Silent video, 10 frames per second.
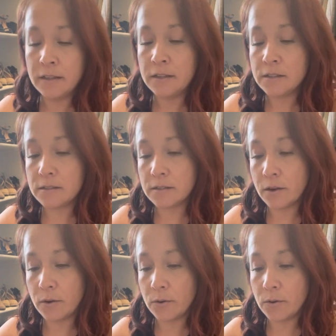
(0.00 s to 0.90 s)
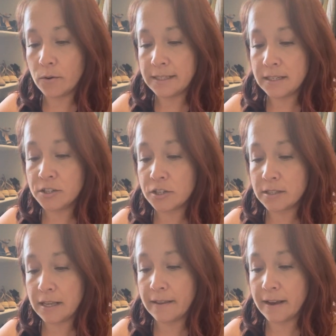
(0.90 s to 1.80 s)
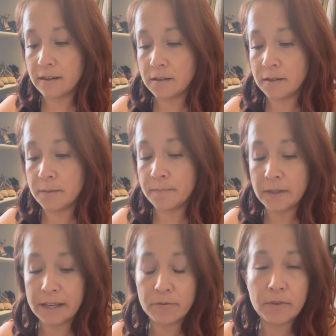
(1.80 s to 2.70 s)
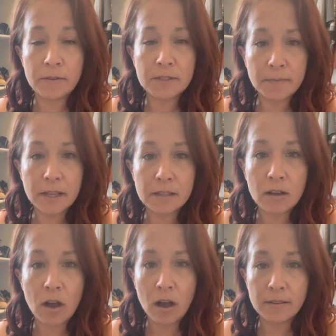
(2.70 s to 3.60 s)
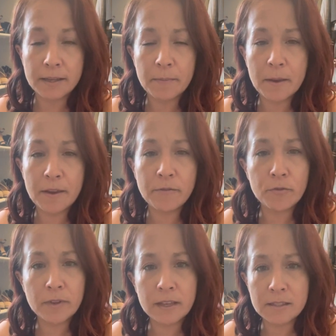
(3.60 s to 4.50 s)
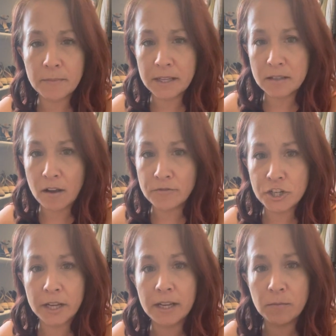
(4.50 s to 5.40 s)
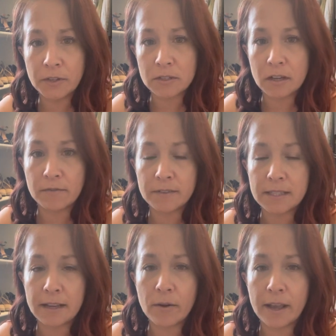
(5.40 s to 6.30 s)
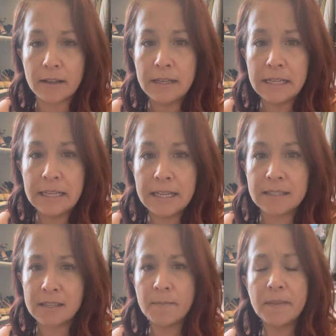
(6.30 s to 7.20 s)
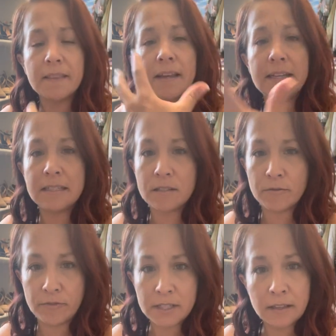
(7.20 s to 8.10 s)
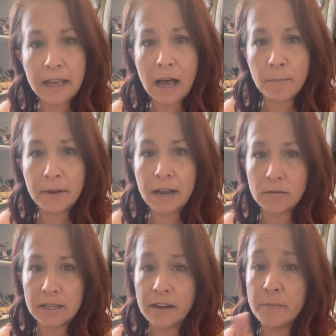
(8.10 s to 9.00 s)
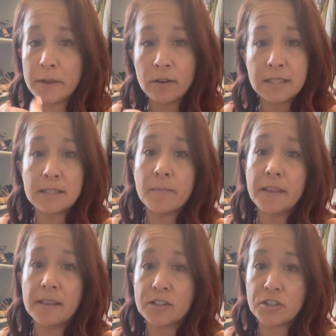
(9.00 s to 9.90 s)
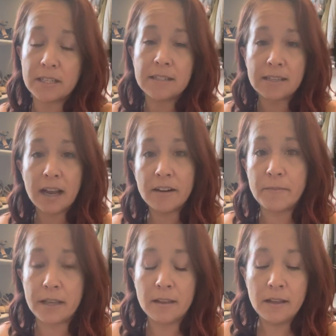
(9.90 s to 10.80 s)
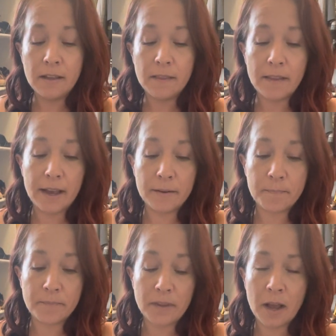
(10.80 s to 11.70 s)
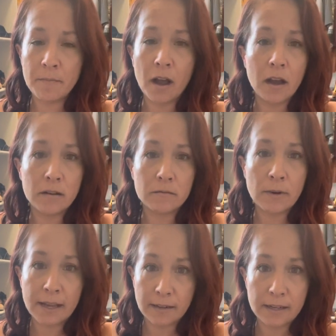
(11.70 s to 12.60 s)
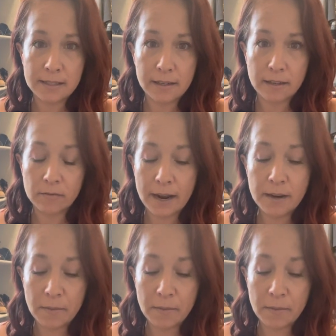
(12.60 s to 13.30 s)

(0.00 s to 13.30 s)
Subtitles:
So I did just say that, like if something is off, like if you feel like something's off, check in with yourself and say, okay, is it something that needs to physically happen outside of me, or is it something that's just inside of me that I'm not recognizing, right?